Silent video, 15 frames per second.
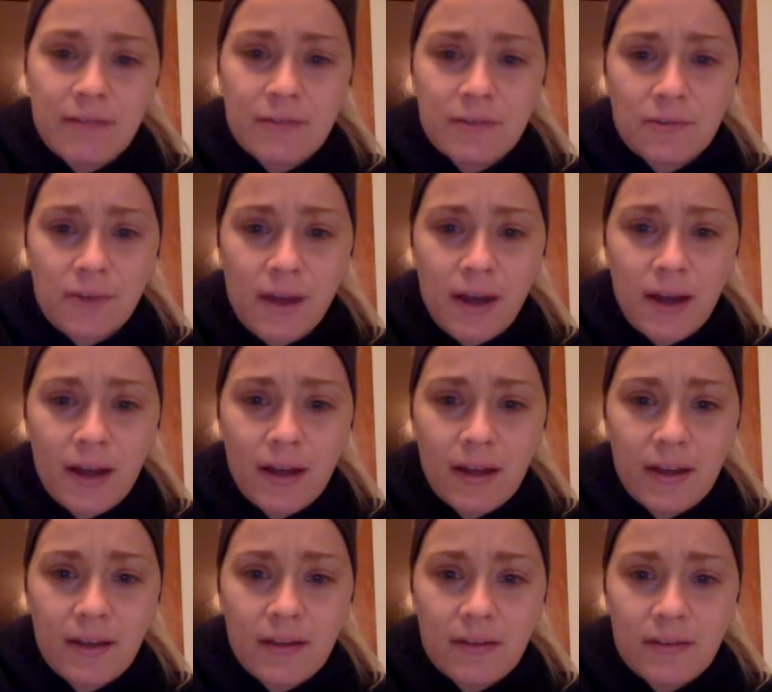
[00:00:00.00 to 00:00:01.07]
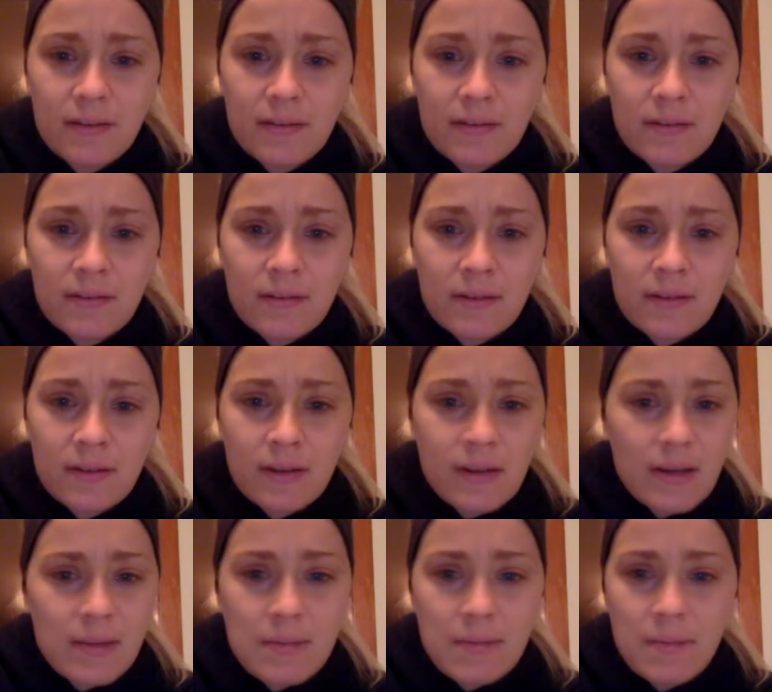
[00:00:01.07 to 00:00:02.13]
is awry, it
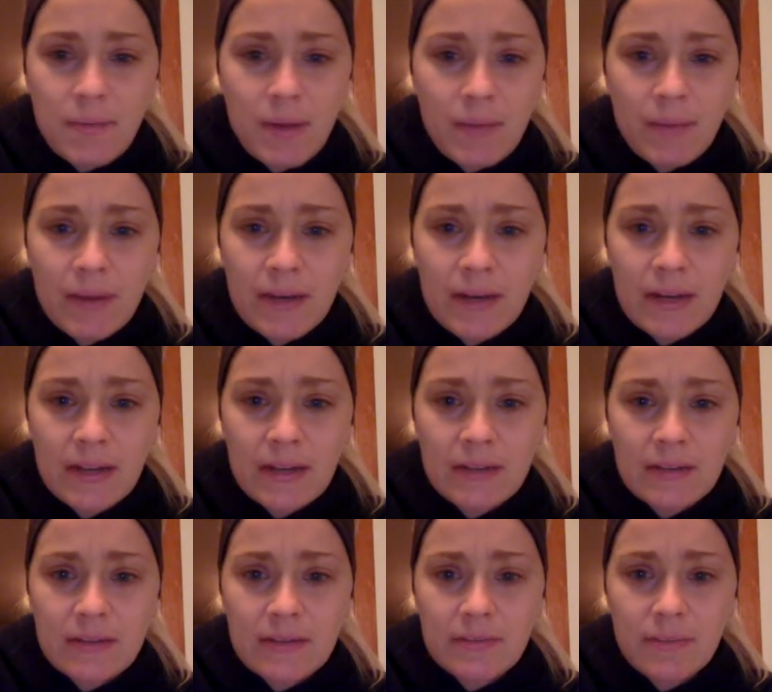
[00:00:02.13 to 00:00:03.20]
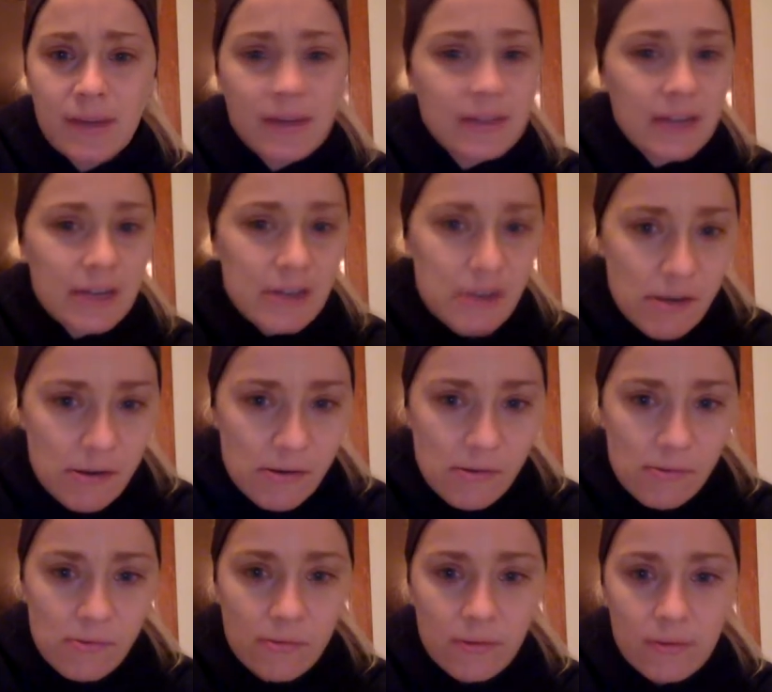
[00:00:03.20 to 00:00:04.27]
keeps me on my knees, because I
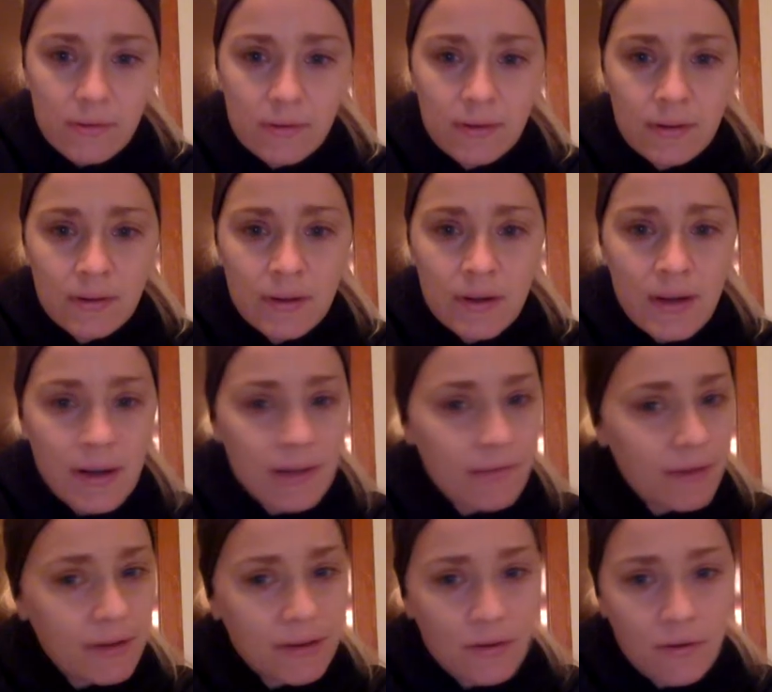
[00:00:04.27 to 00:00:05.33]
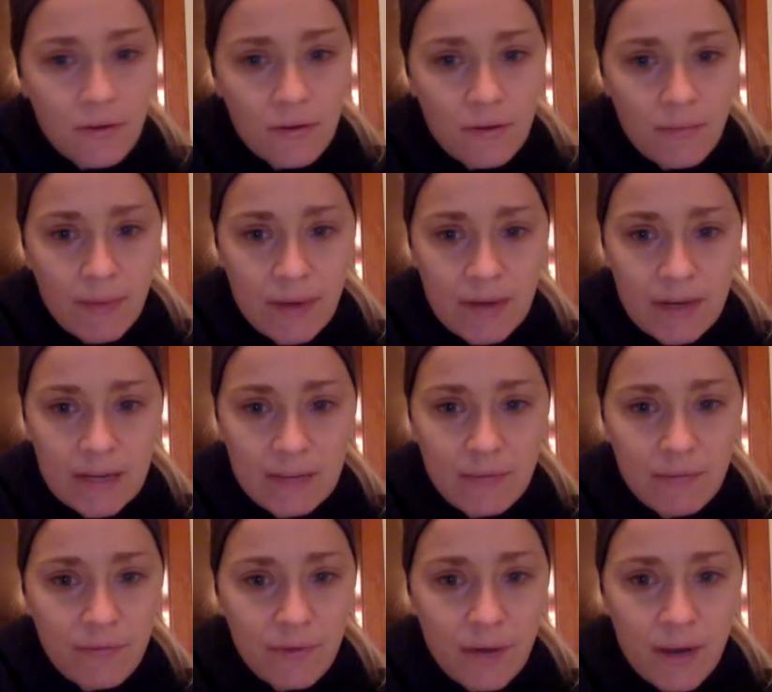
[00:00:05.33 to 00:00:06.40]
know that if I don't go to my knees
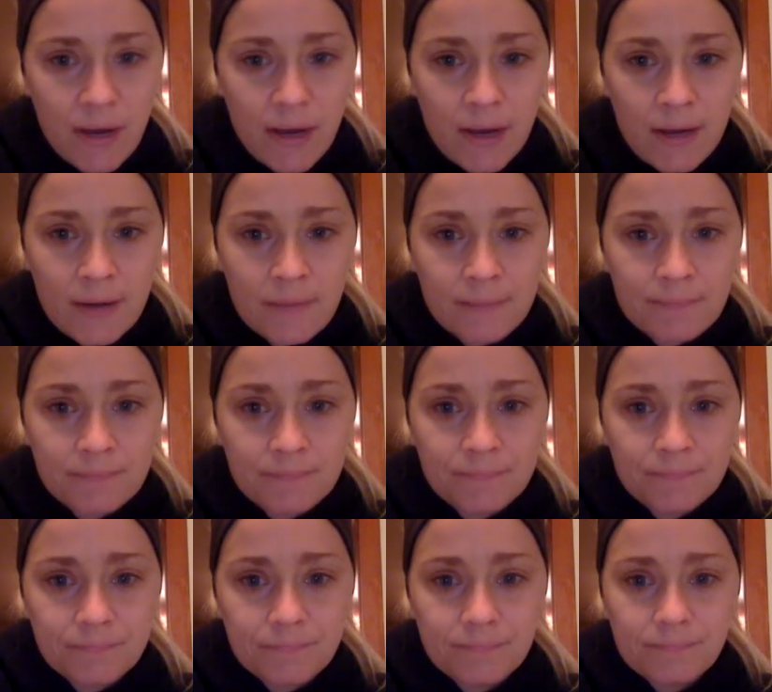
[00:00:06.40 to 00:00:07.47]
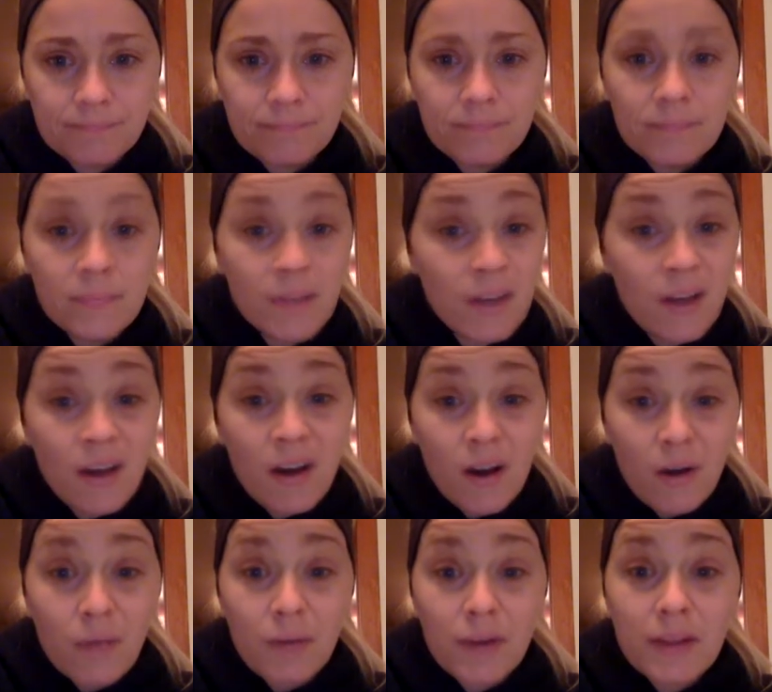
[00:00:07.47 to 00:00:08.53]
before God, I'll
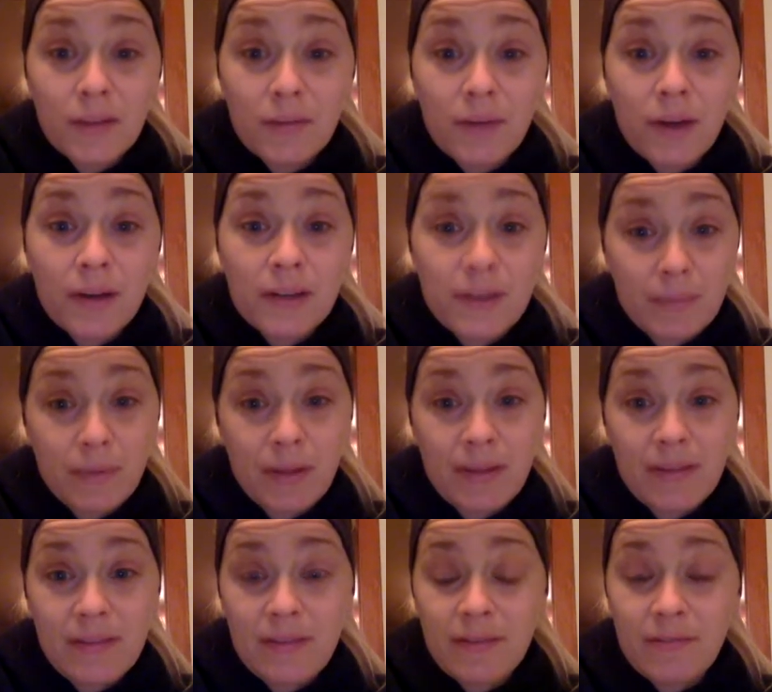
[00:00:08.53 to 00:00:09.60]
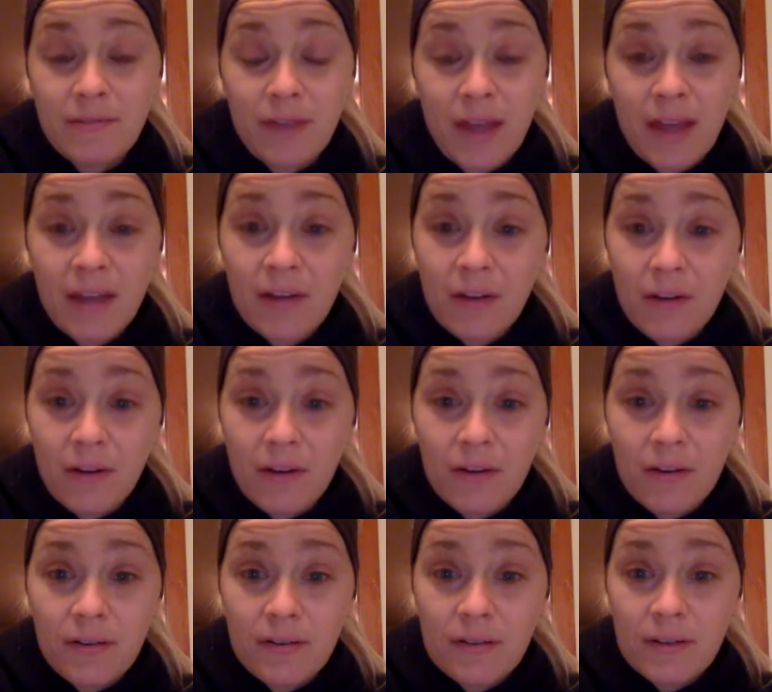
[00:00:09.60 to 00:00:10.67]
quickly run to places of anger
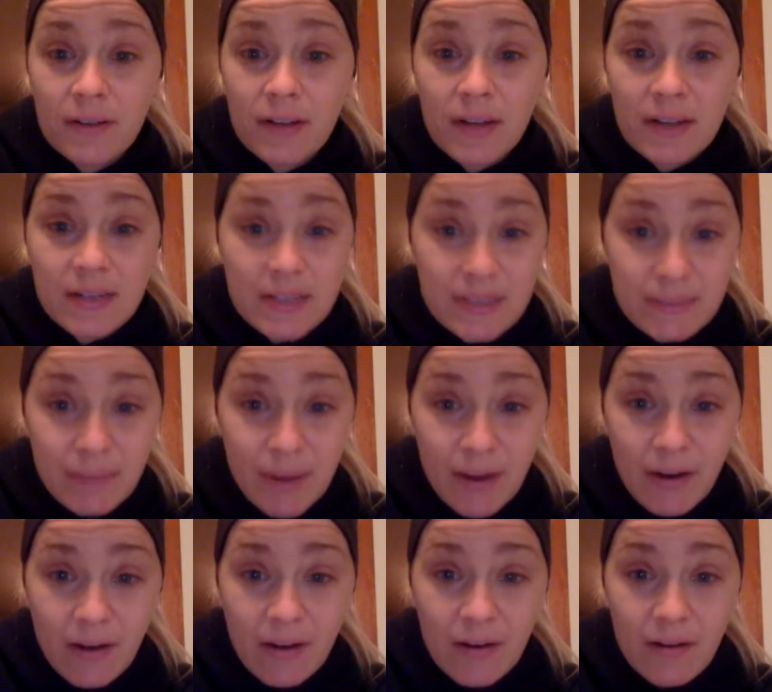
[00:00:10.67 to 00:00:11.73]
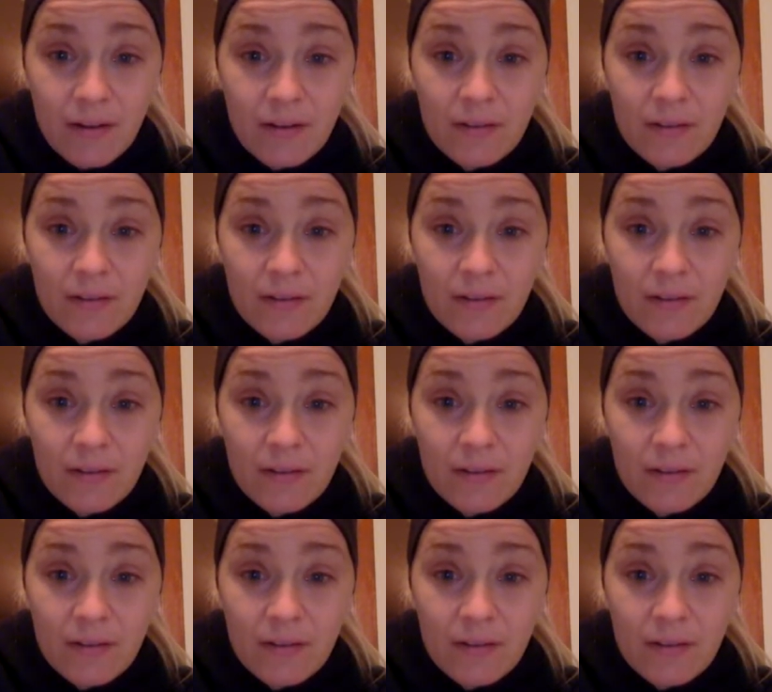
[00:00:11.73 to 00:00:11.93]
and despair,